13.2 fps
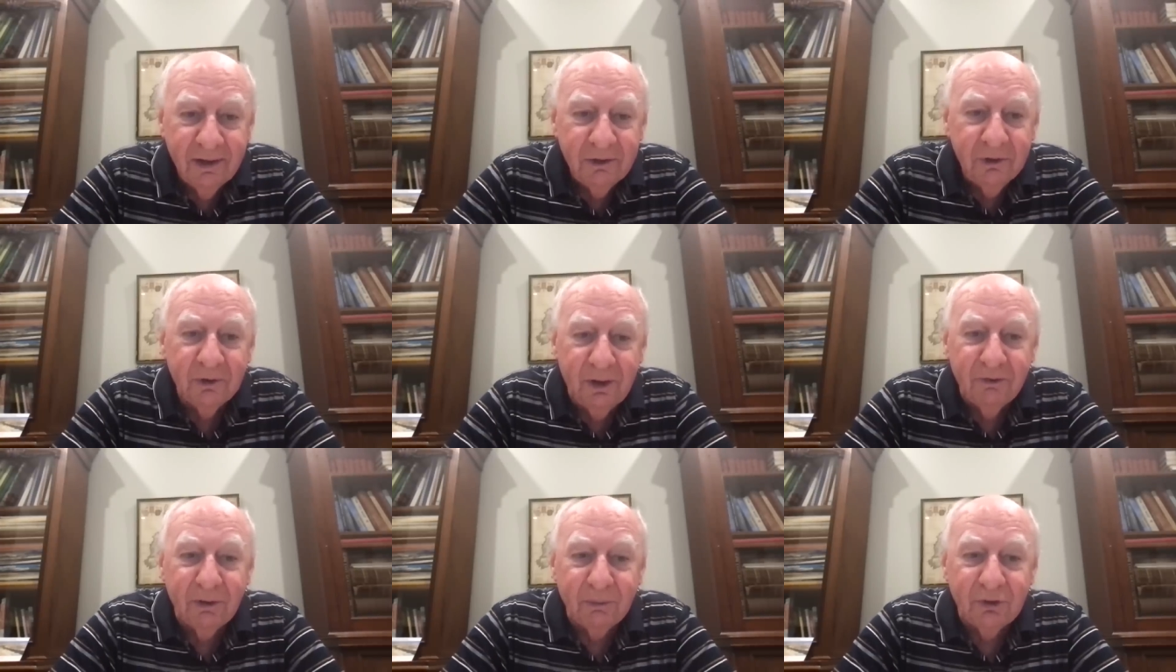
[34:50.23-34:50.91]
you
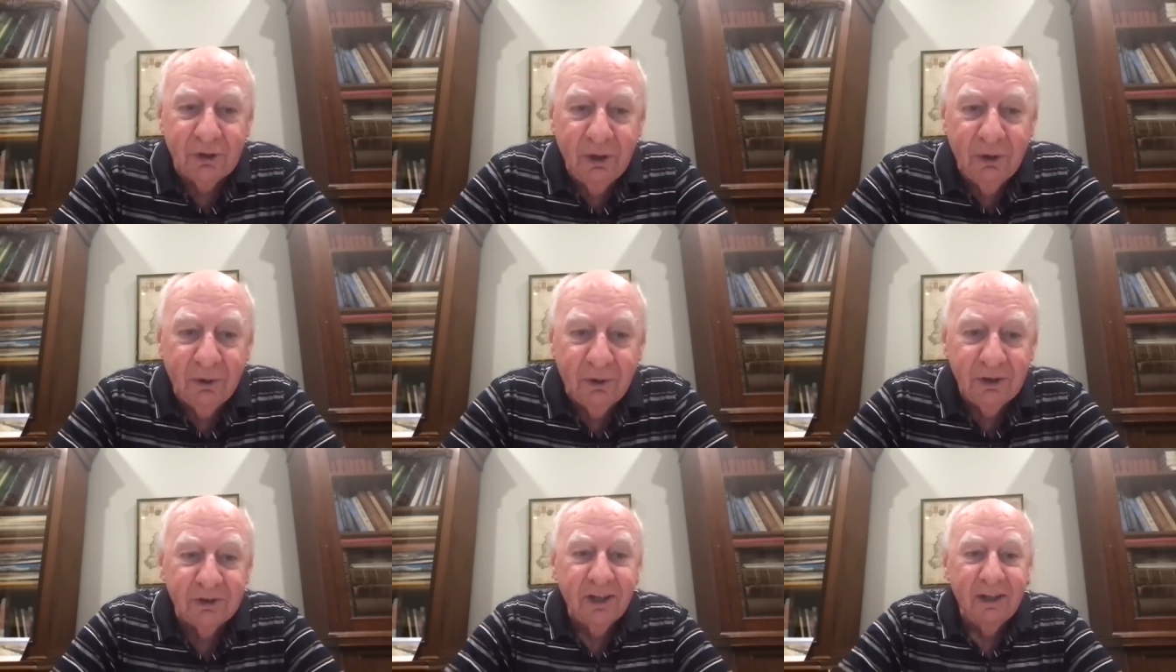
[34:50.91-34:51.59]
give them
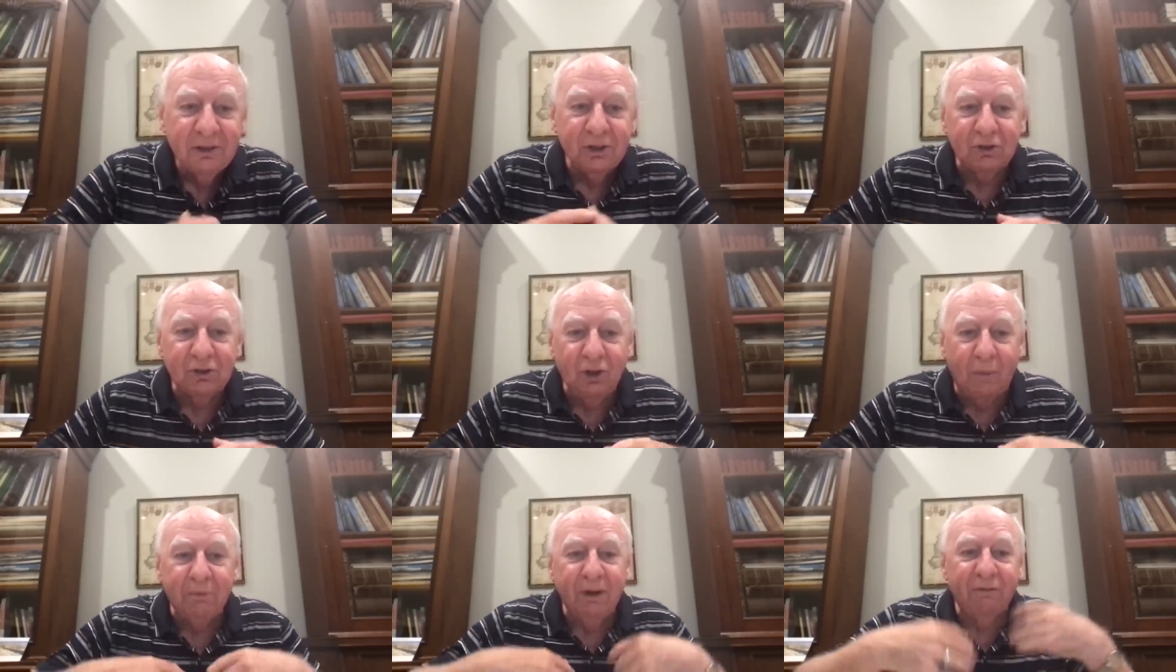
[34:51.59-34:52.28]
steroids to
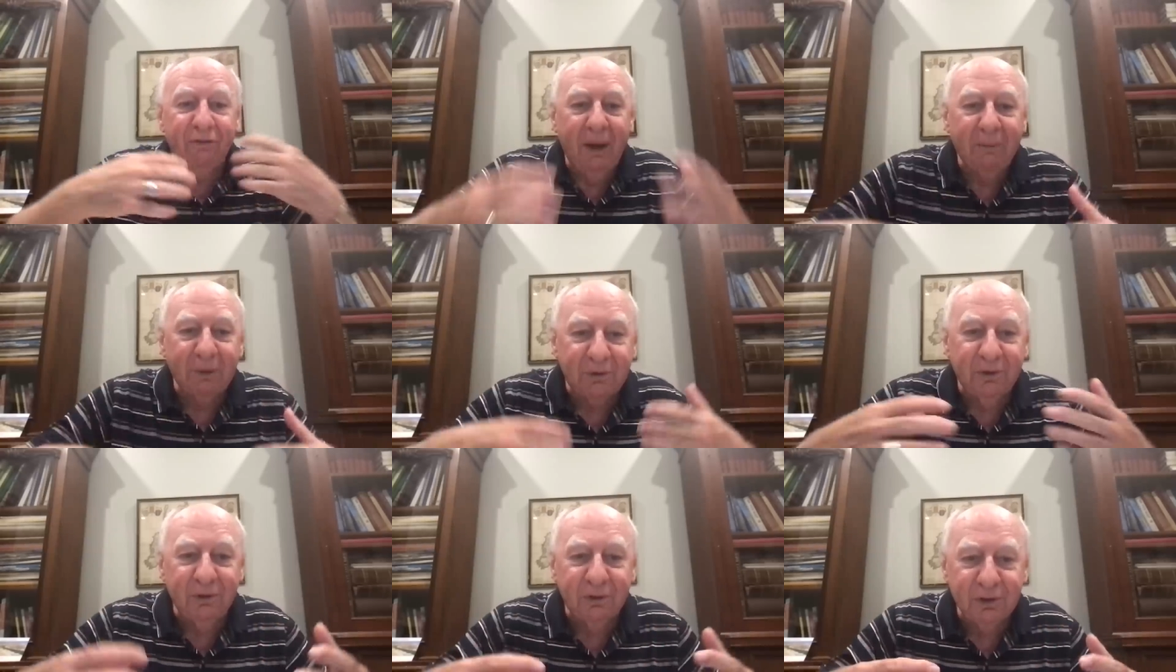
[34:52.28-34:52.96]
stop the
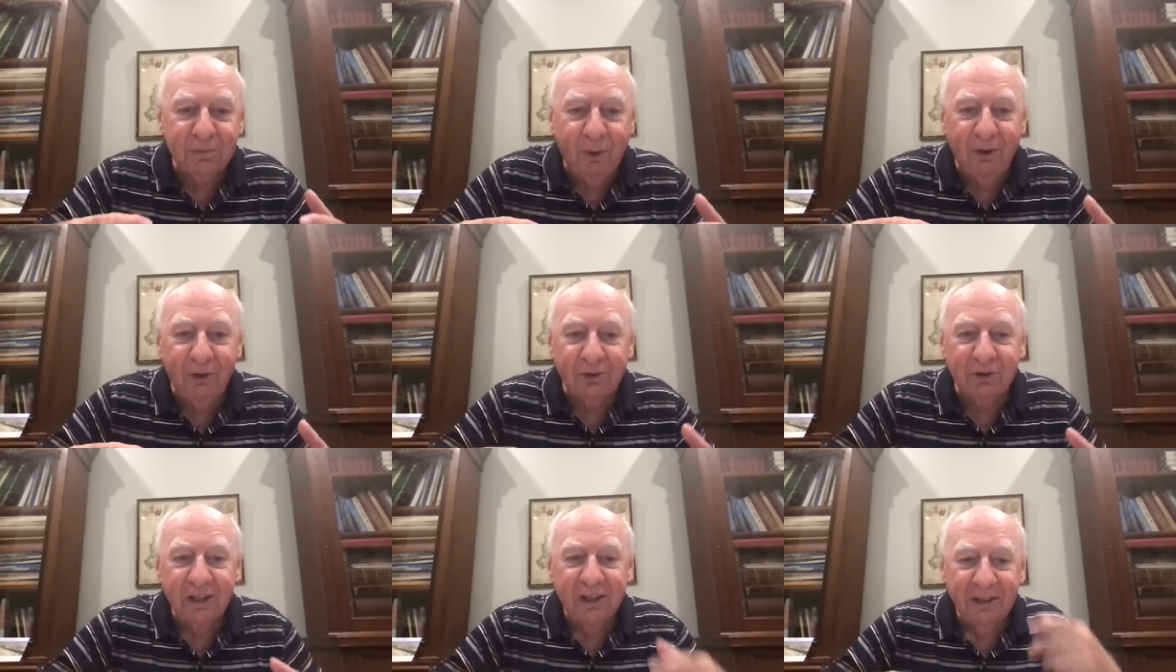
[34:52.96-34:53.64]
inflammatory response,